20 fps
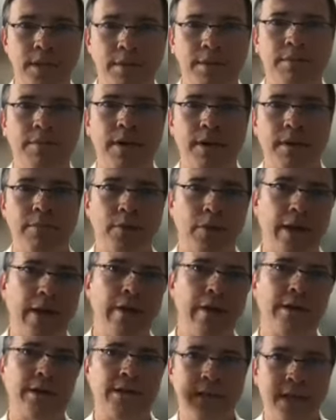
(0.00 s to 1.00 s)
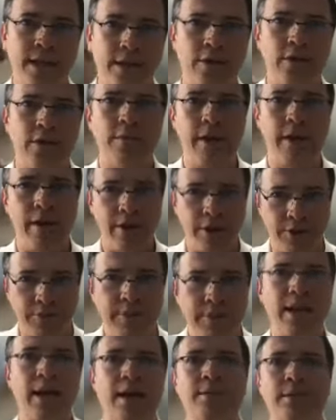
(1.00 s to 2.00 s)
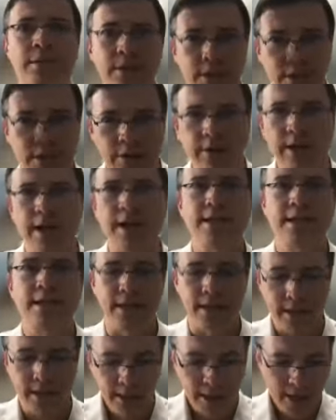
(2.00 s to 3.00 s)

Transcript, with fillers: a, a Bulgarian, and then her marriage becomes a Doraisa.